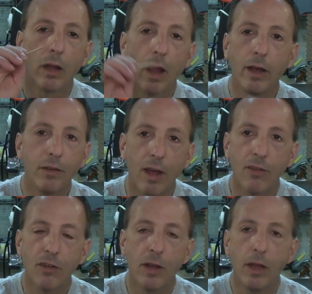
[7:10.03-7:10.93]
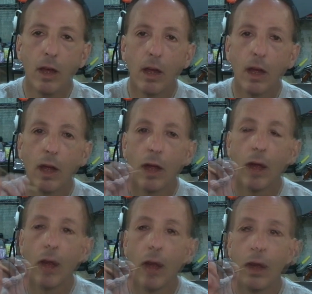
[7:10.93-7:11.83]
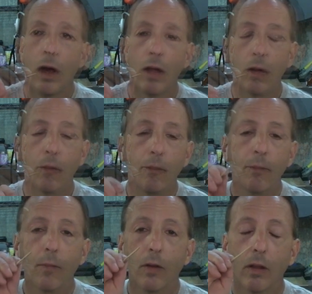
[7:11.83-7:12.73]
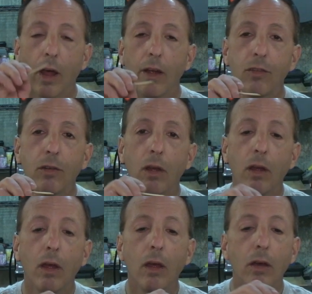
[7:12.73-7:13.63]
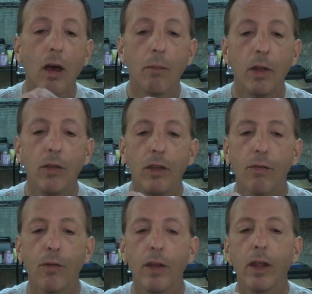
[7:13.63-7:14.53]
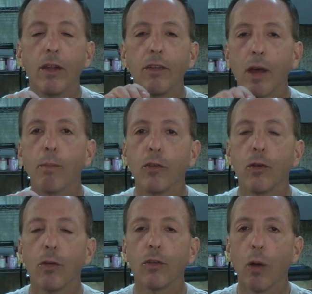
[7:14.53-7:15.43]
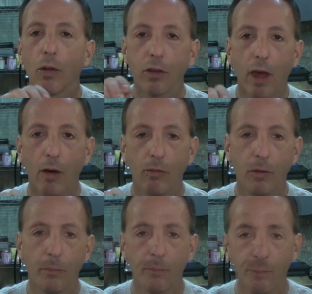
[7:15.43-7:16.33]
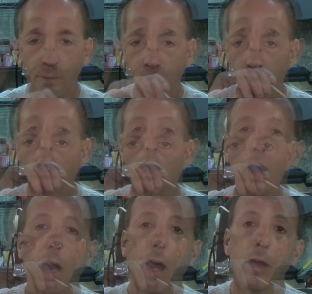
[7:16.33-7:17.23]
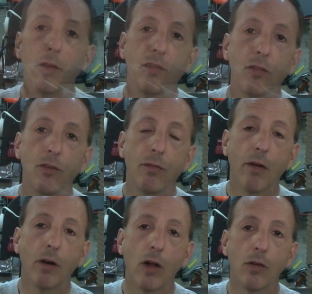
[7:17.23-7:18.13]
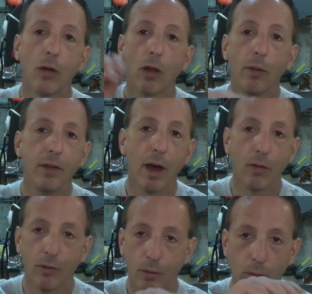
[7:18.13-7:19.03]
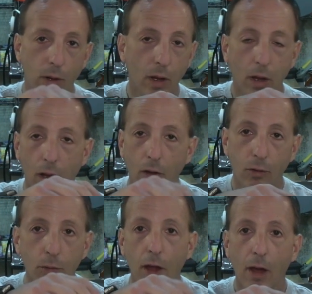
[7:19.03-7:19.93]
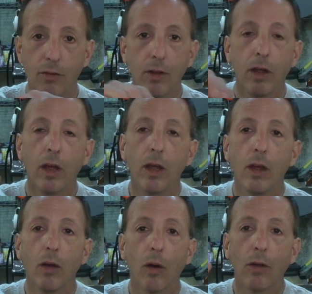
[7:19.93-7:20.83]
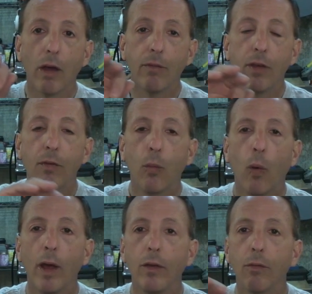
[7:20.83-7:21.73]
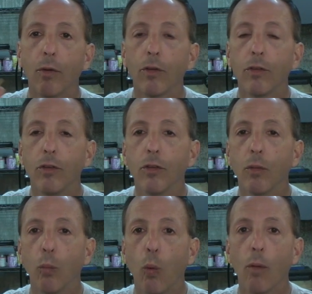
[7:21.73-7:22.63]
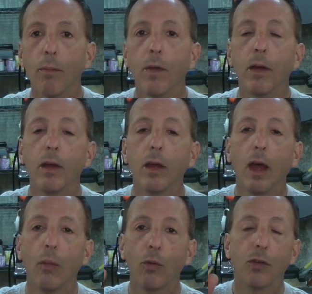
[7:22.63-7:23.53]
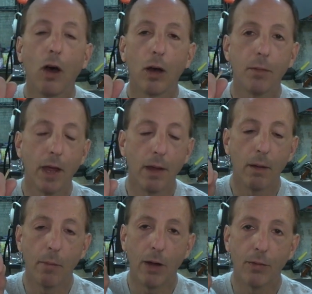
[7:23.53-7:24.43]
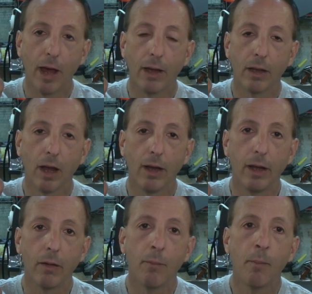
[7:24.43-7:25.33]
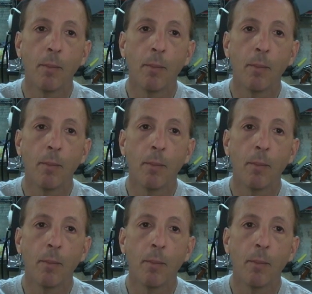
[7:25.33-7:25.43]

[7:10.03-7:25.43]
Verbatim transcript: light intensity and color. Lights come in different temperatures called Kelvin. High at 6500 all the way down to 2000 have different white versus warmth. And we'll talk about, about that lighting